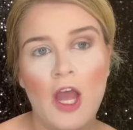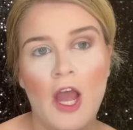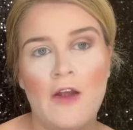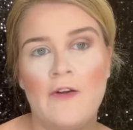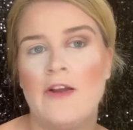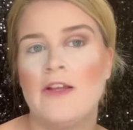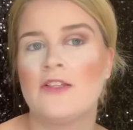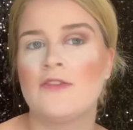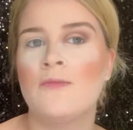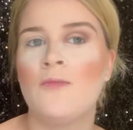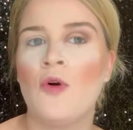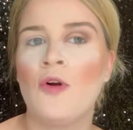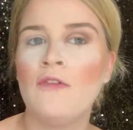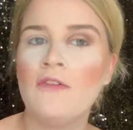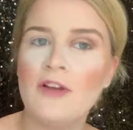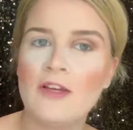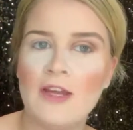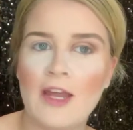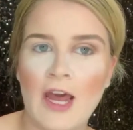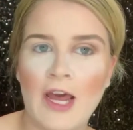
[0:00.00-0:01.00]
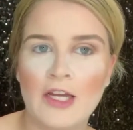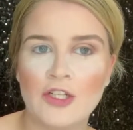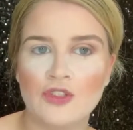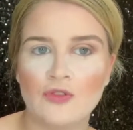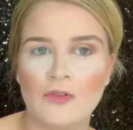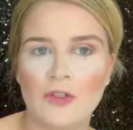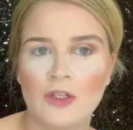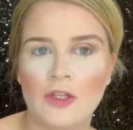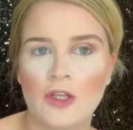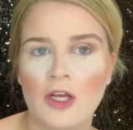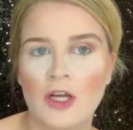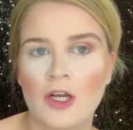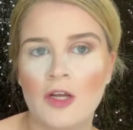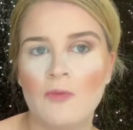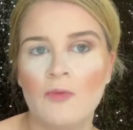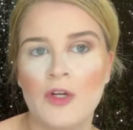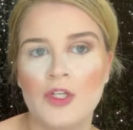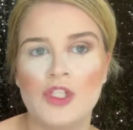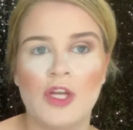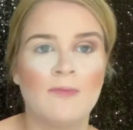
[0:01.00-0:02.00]
All right, so more of a natural
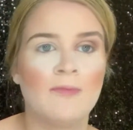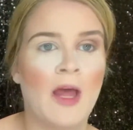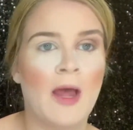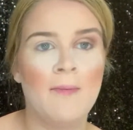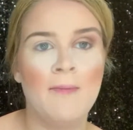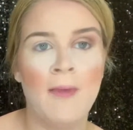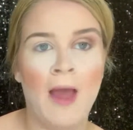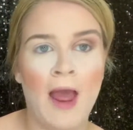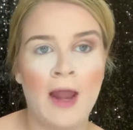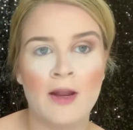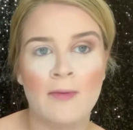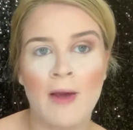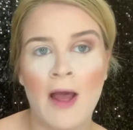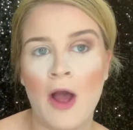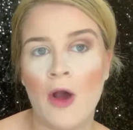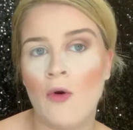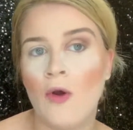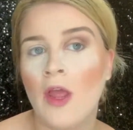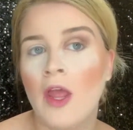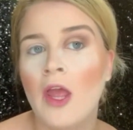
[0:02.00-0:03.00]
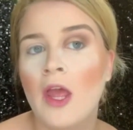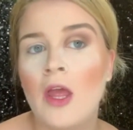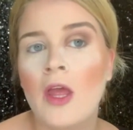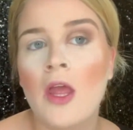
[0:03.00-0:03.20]
look, which I'm not mad about.